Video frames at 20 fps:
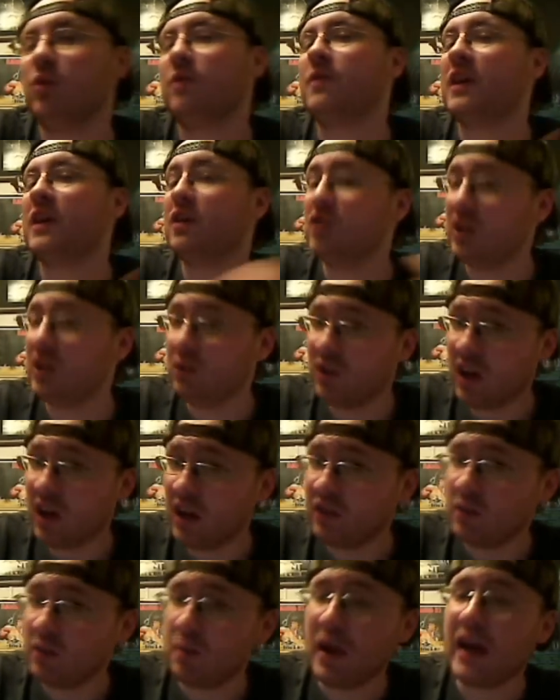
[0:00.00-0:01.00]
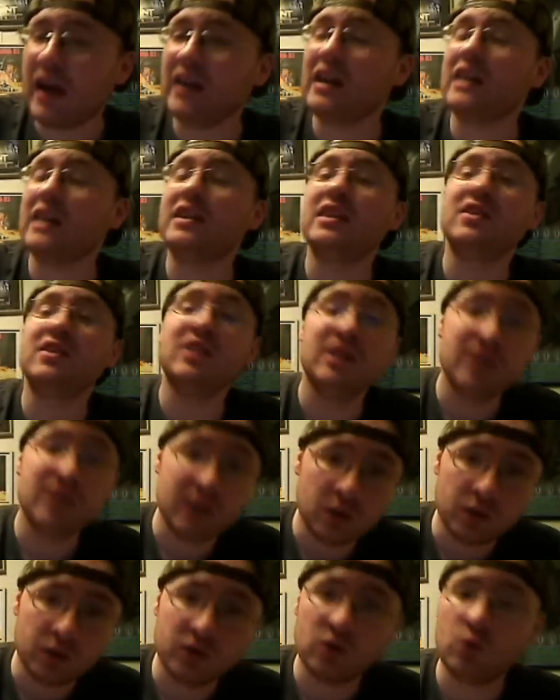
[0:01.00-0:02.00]
where you find James James is a bad guy because he
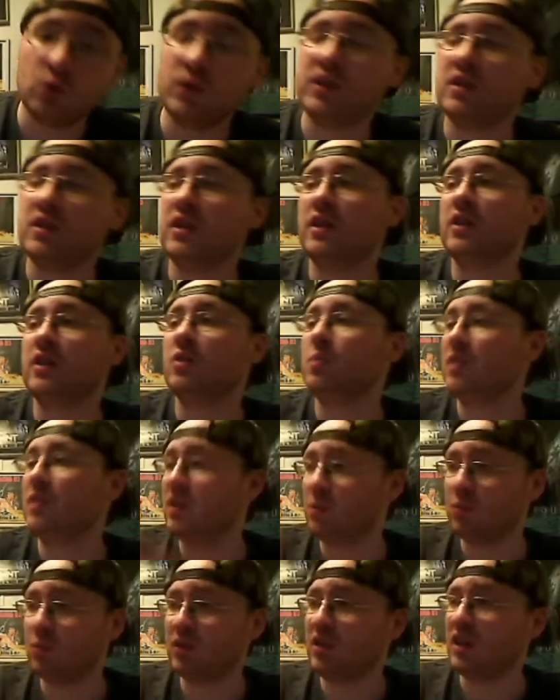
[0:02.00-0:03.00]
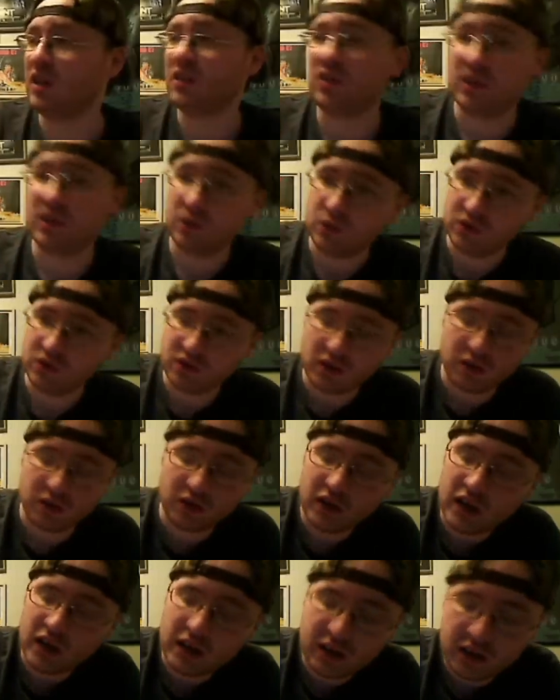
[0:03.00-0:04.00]
kills the witness, but then pretends that it was the other
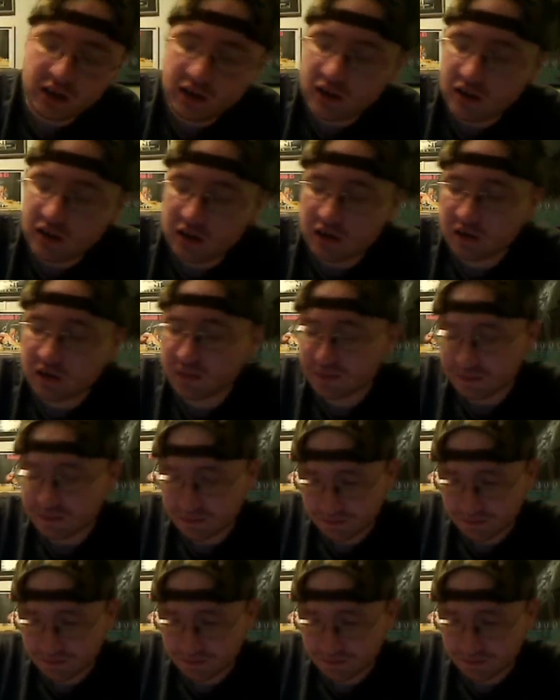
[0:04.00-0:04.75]
guy that did it.